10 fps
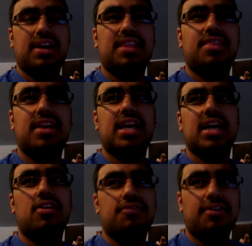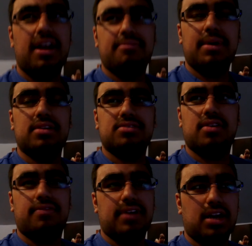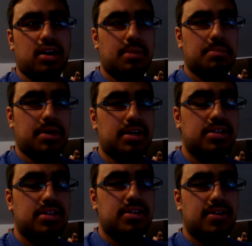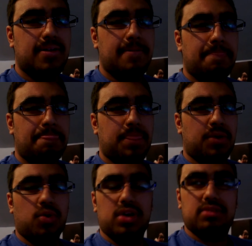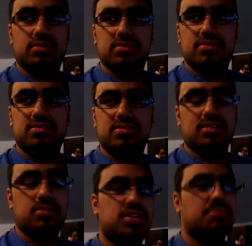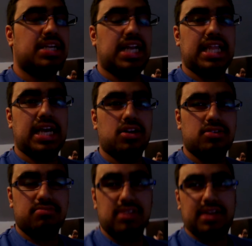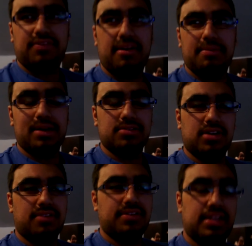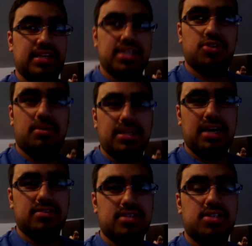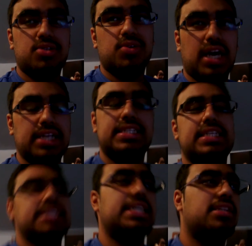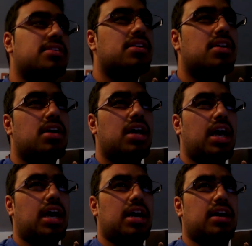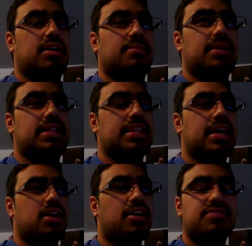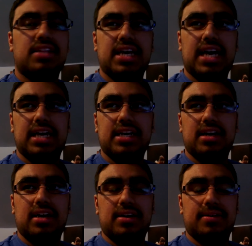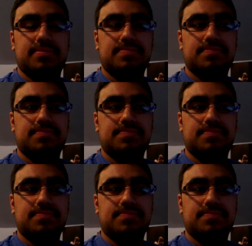think I got £5 off. I can't remember, or it was something like that. I got like £5 off, and it dropped down to £219. And then after that, I